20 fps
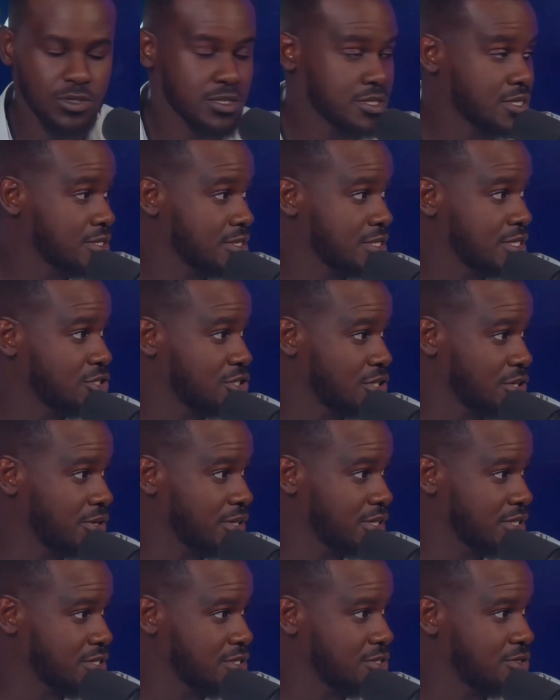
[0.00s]
for instance, the
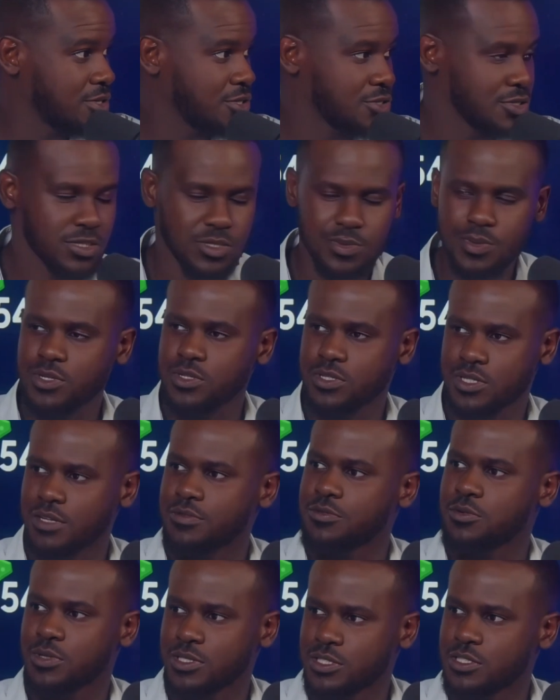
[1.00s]
Traore situation is
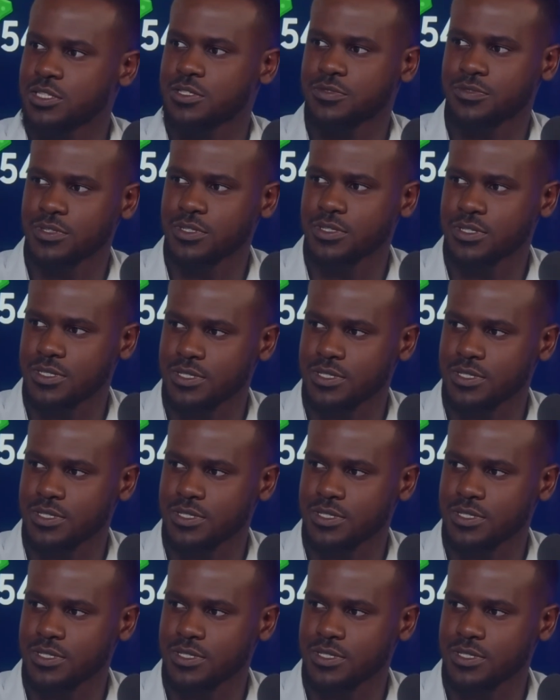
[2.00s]
because everyone just